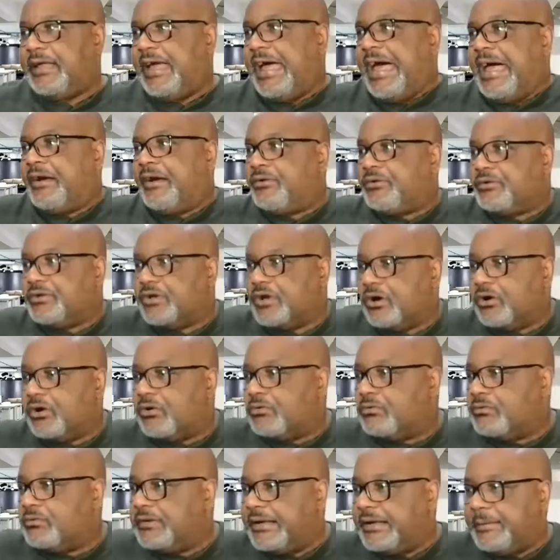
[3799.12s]
I don't
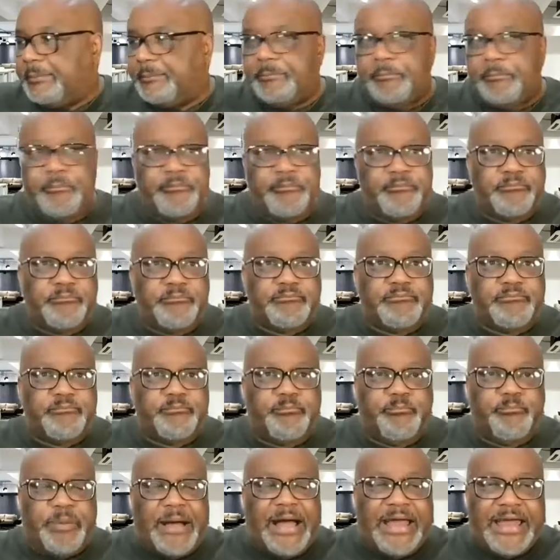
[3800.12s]
know, like
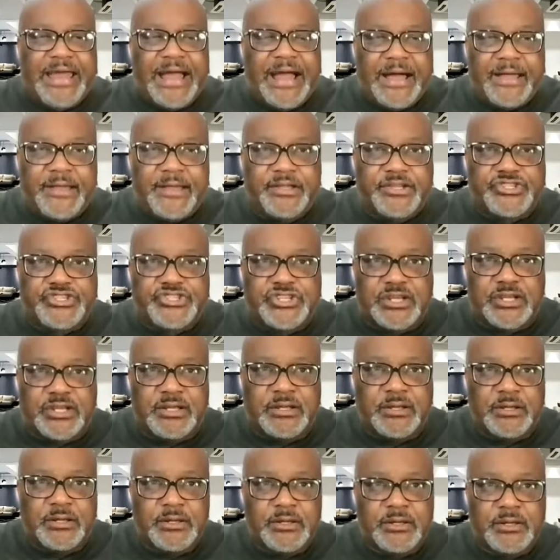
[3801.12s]

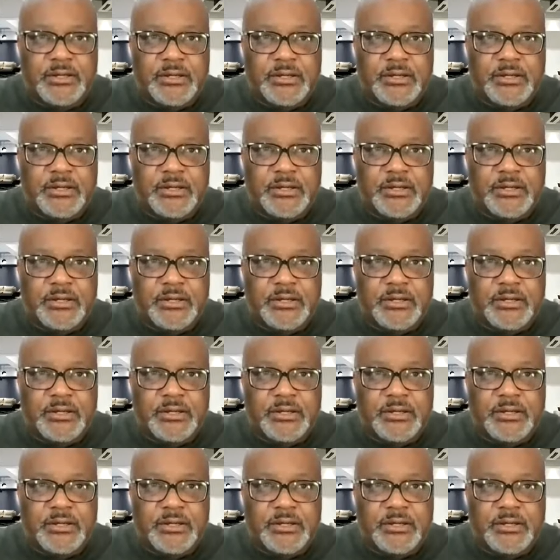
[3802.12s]
biology?